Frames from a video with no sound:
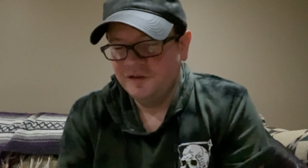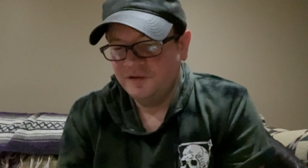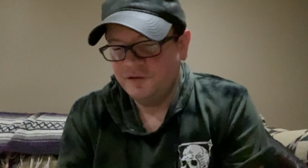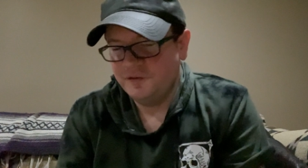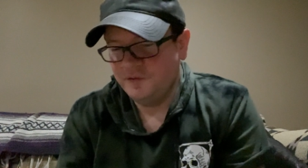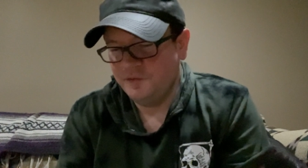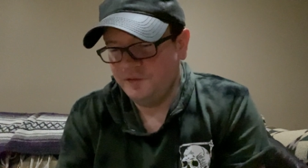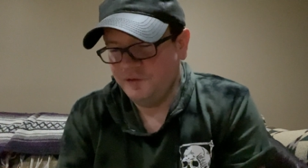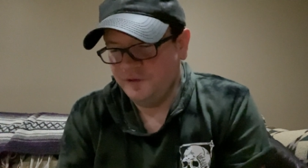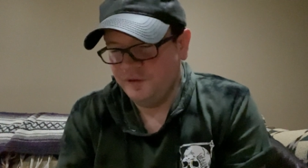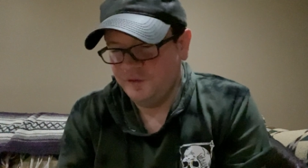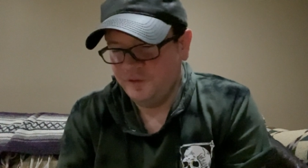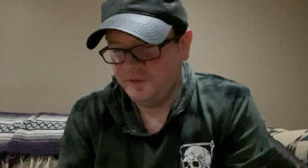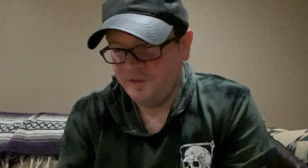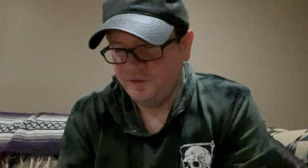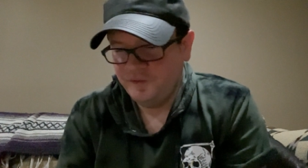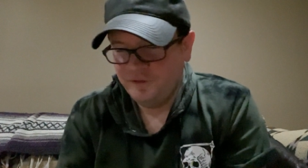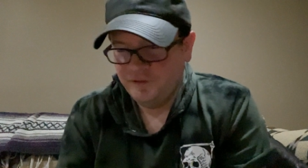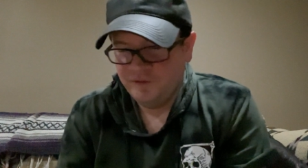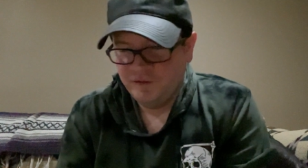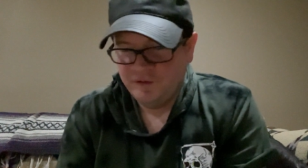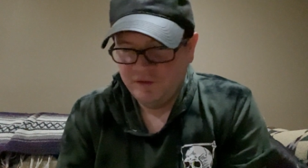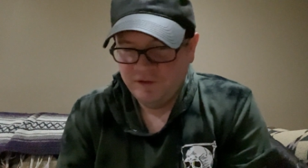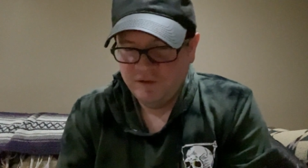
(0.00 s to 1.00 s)
So yeah.
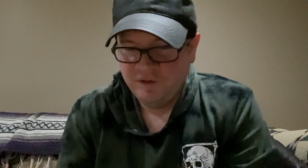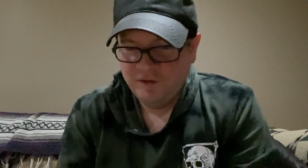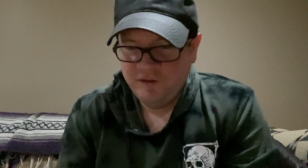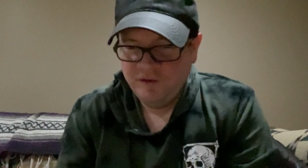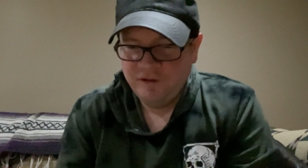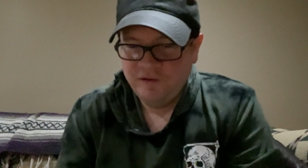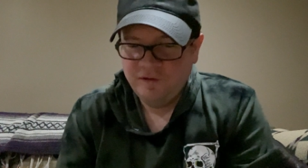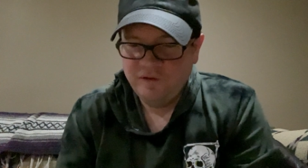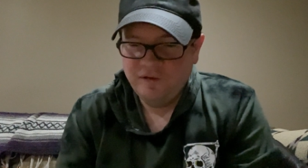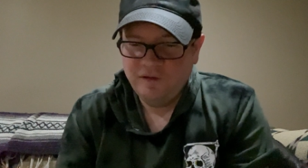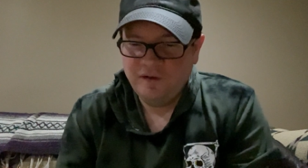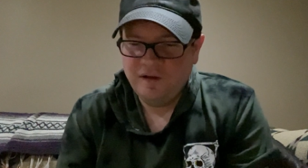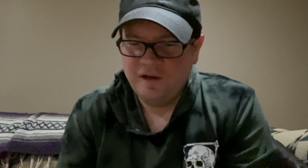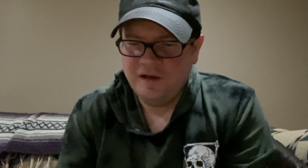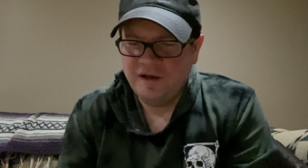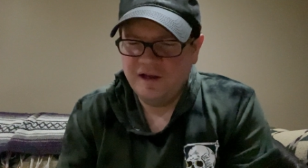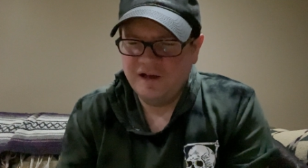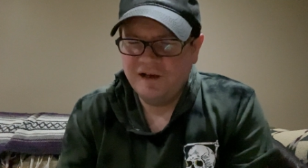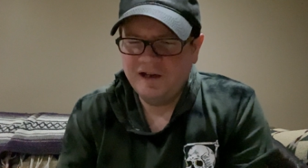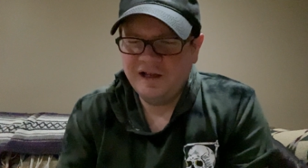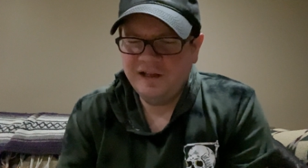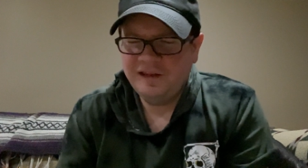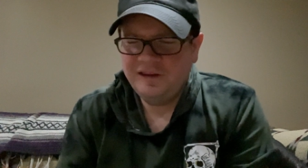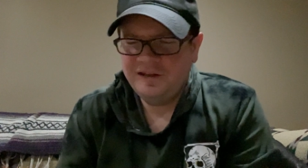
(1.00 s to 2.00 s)
Uh, I
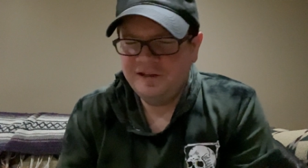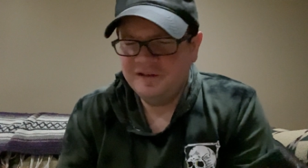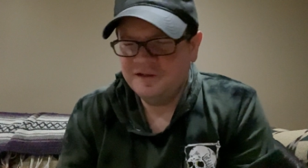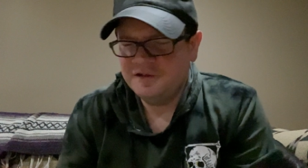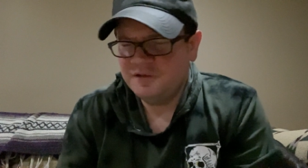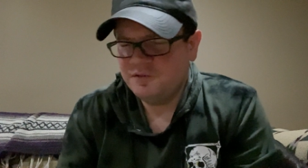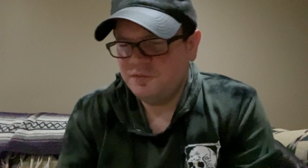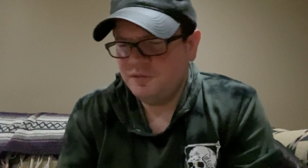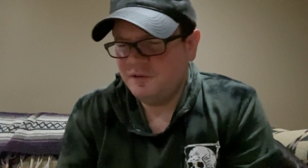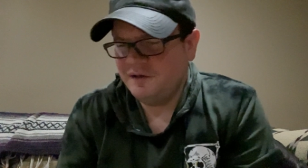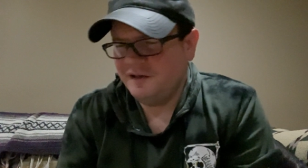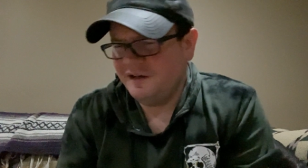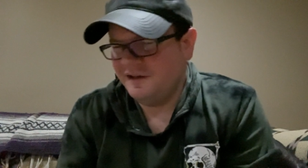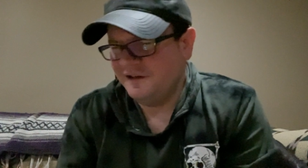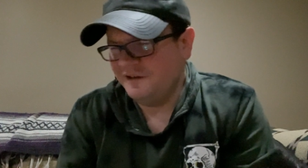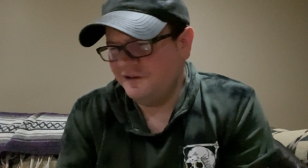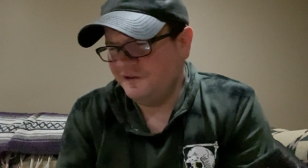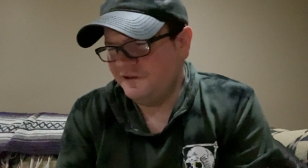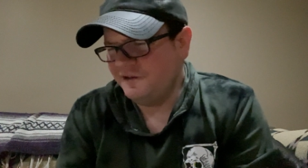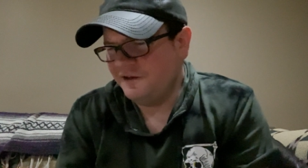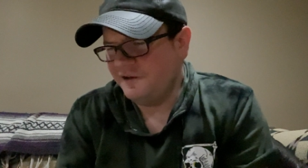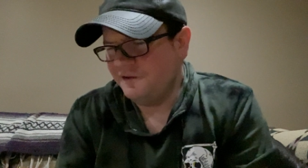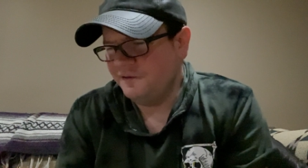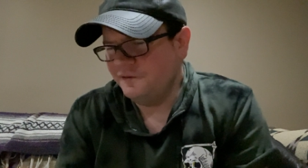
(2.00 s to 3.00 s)
got this one at a
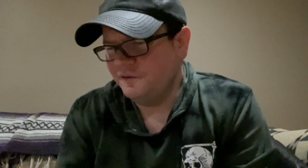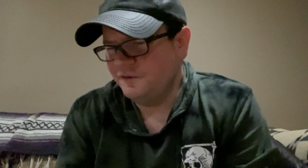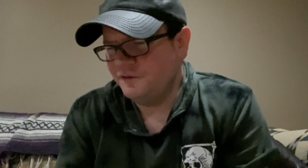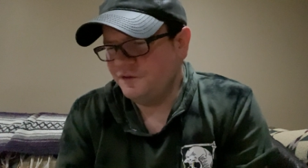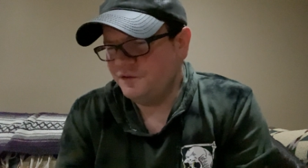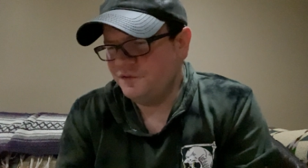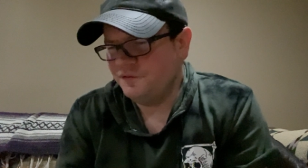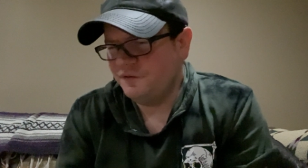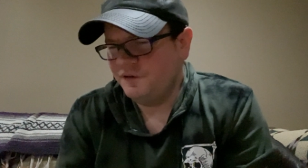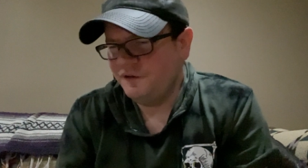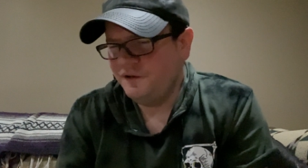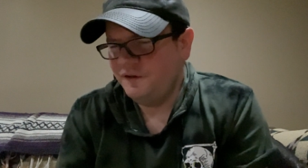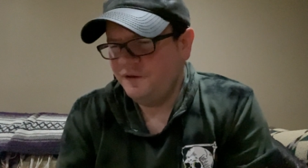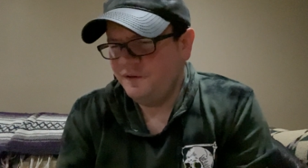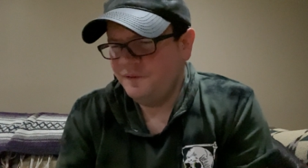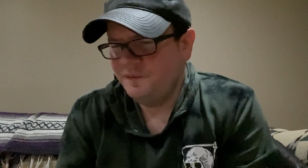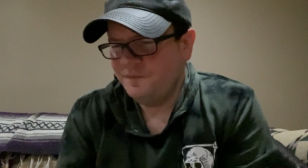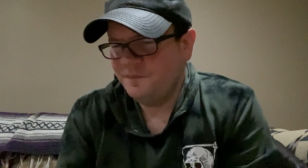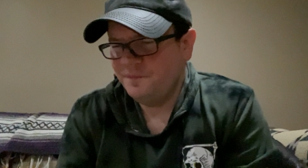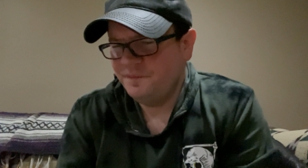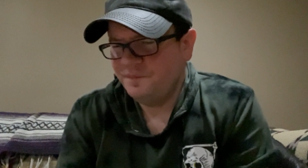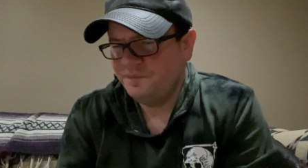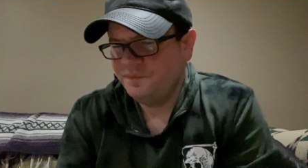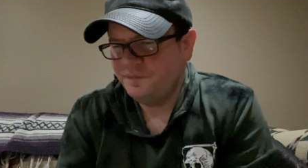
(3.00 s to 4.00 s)
Dollar Tree
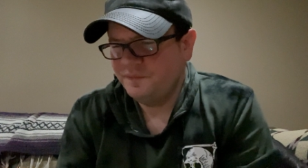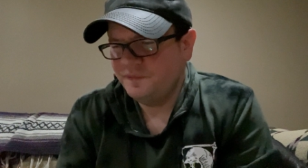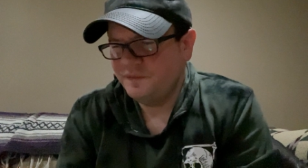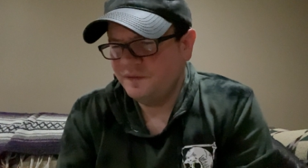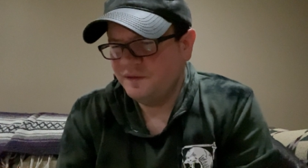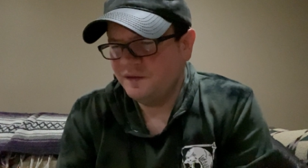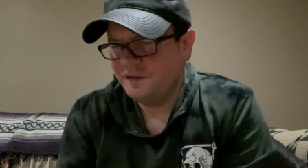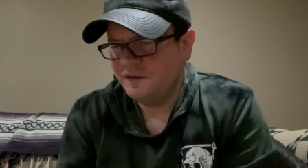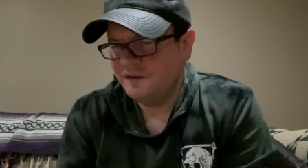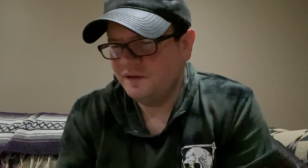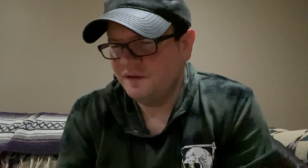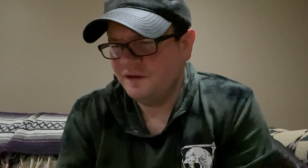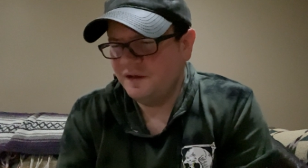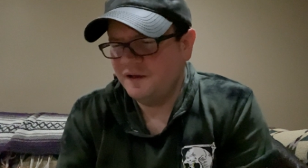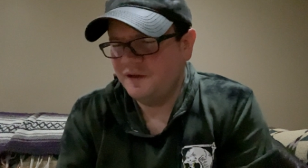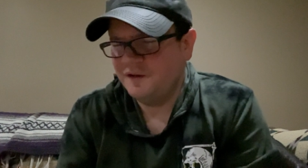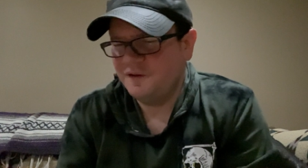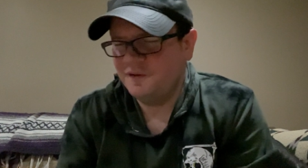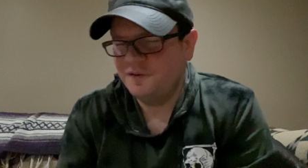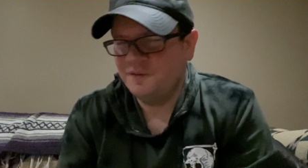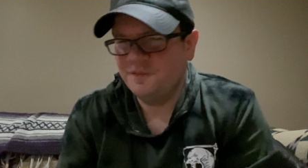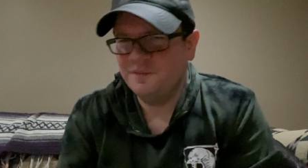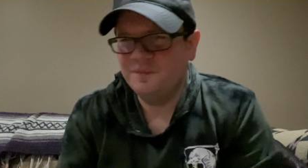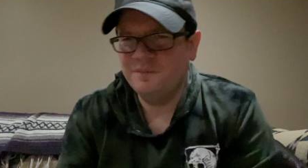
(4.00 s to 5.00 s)
like
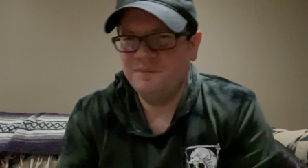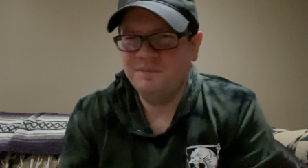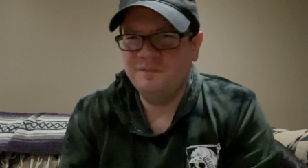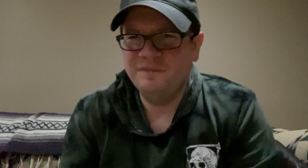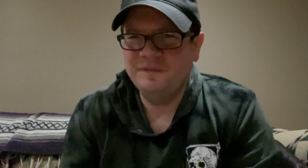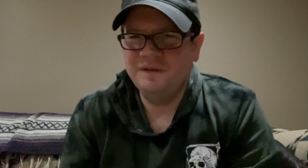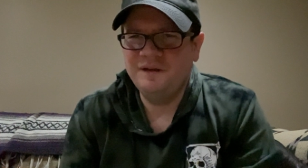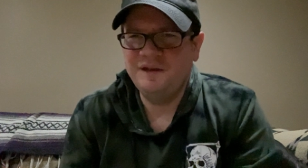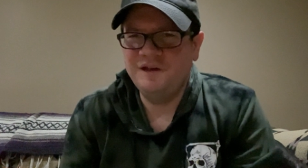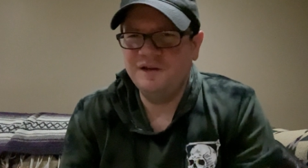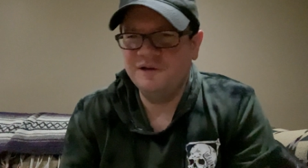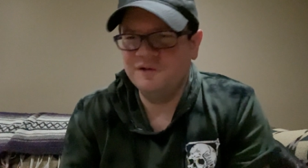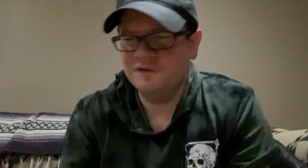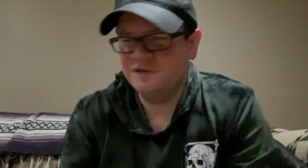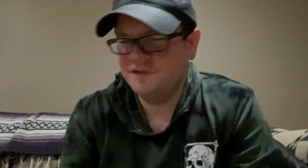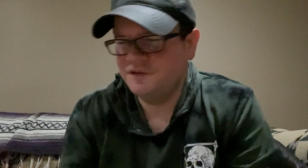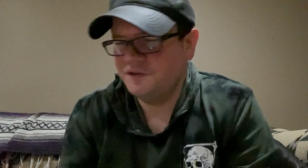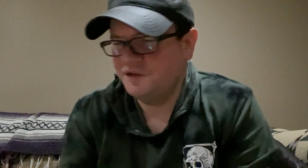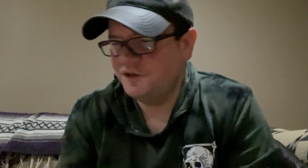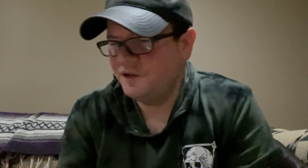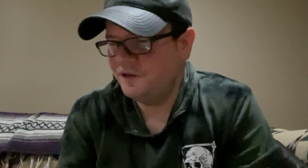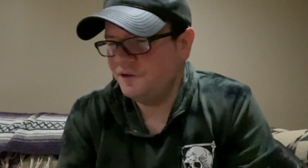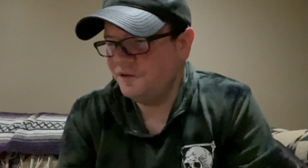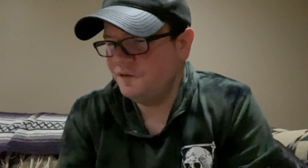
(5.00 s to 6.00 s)
years
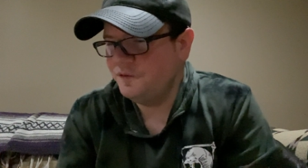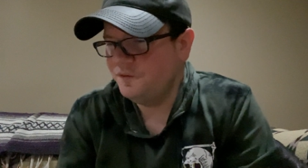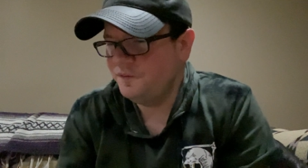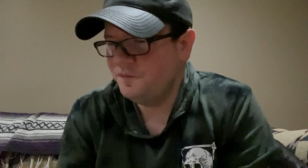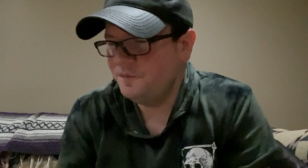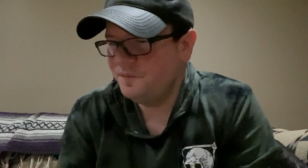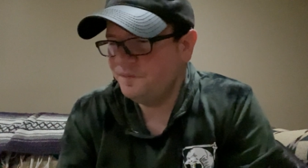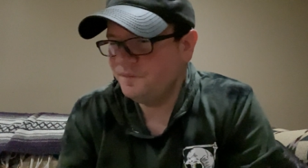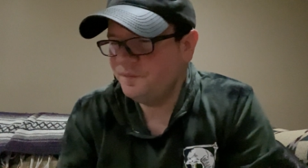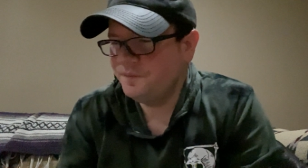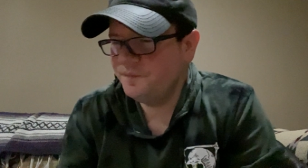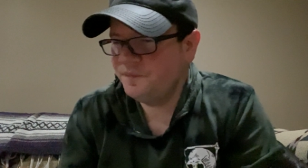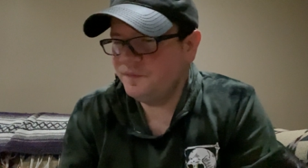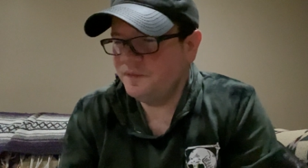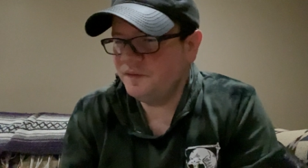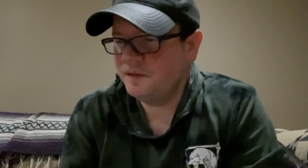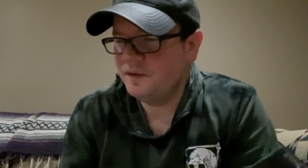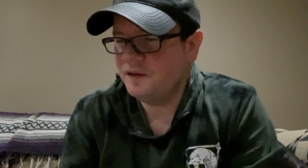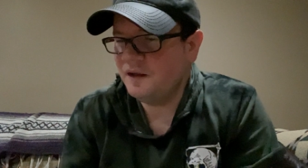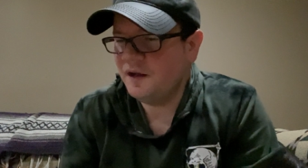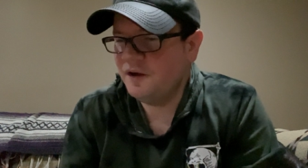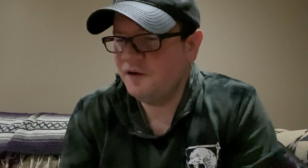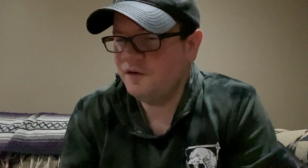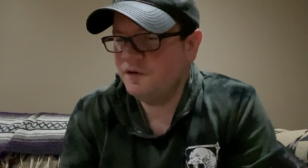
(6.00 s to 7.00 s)
ago.
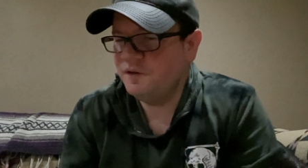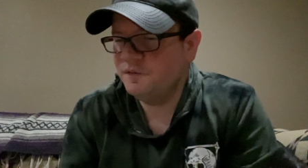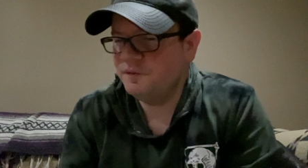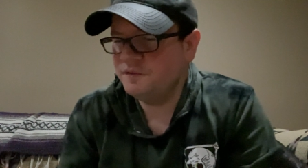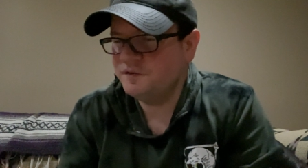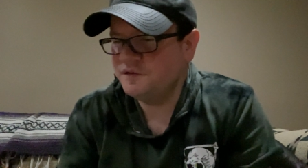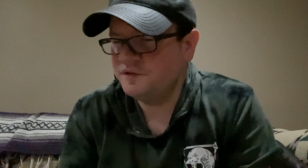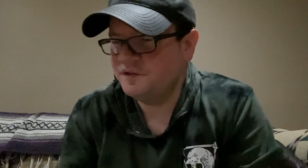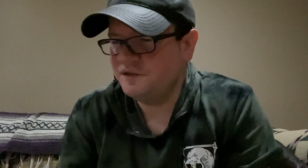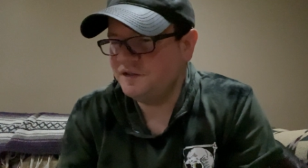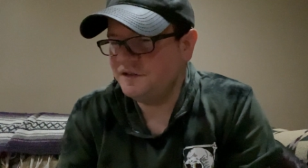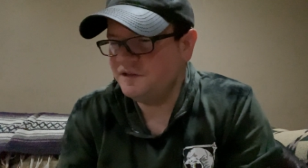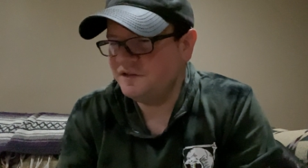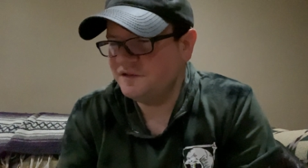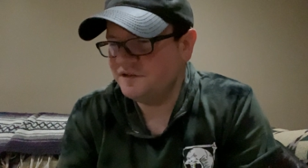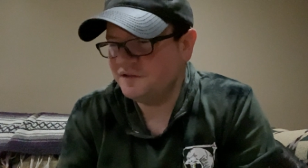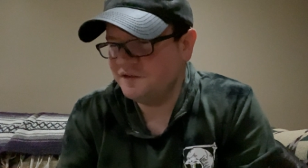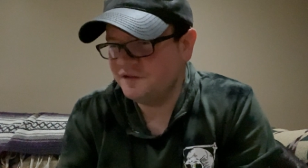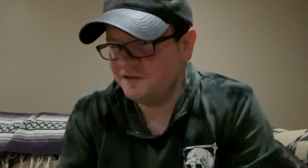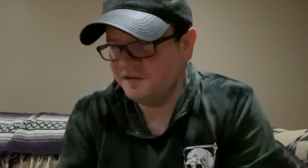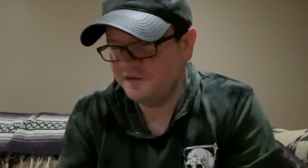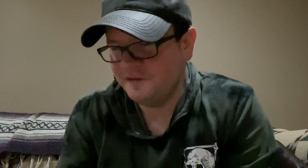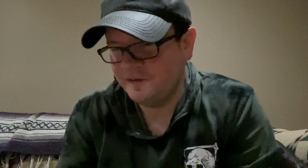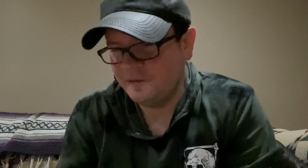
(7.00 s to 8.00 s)
I heard it was
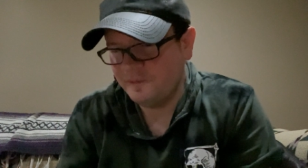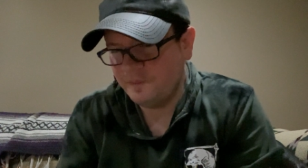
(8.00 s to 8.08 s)
decent.